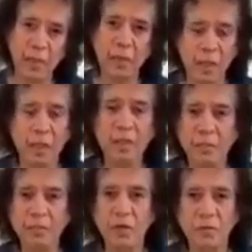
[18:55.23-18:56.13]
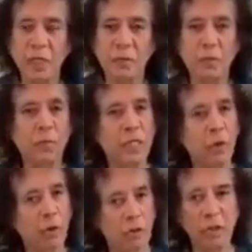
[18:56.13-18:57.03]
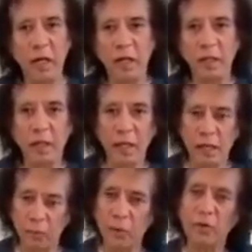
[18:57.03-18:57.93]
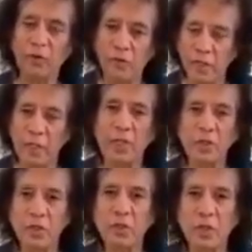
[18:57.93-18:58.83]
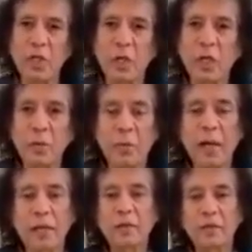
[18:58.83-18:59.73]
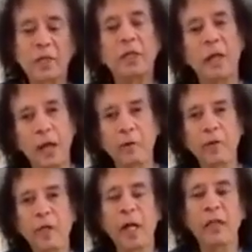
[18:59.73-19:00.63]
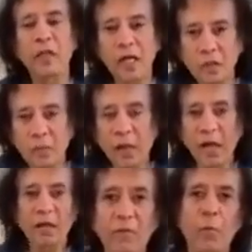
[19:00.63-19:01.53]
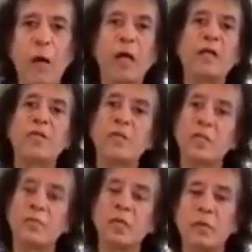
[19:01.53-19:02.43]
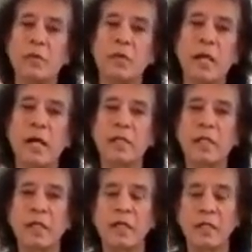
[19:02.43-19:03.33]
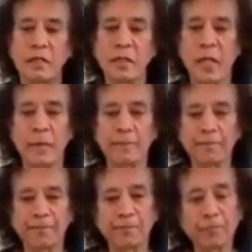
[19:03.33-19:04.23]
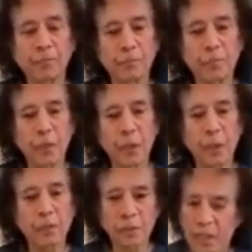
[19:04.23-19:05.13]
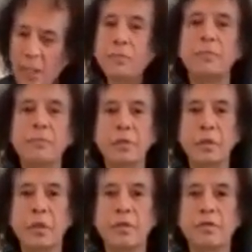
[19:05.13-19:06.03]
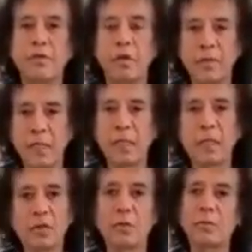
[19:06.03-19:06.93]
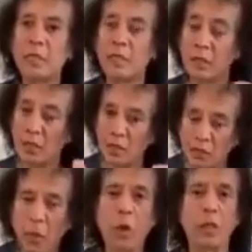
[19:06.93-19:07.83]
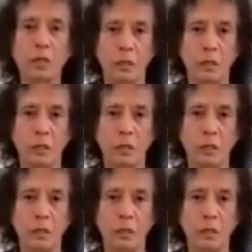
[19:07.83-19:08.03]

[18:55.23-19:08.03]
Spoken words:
in terms of being able to play longer qaida and what the variations might turn out. And that's why I said something about the qaida is that the themes for me should be smaller